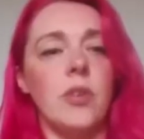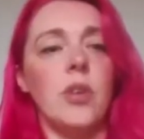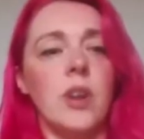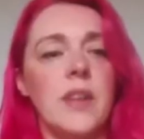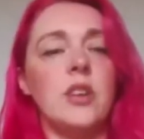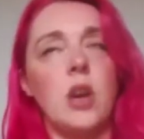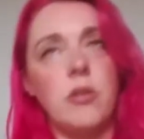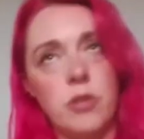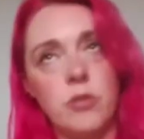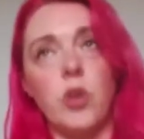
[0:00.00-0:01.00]
for, and then go
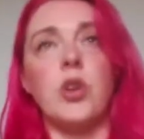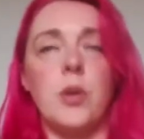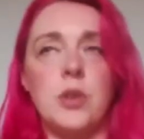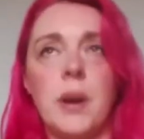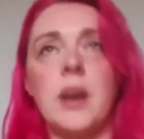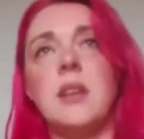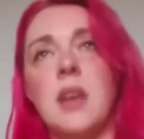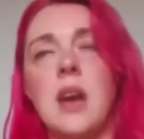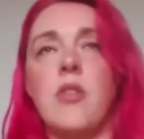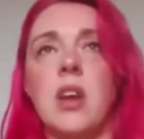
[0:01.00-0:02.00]
for a run or go on your bike,
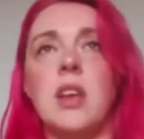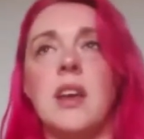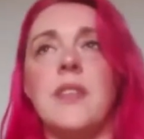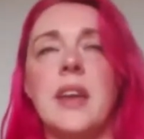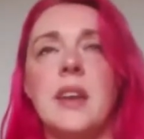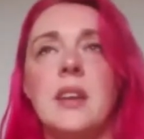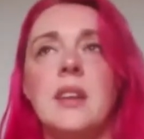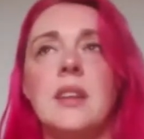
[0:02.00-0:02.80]
great, and then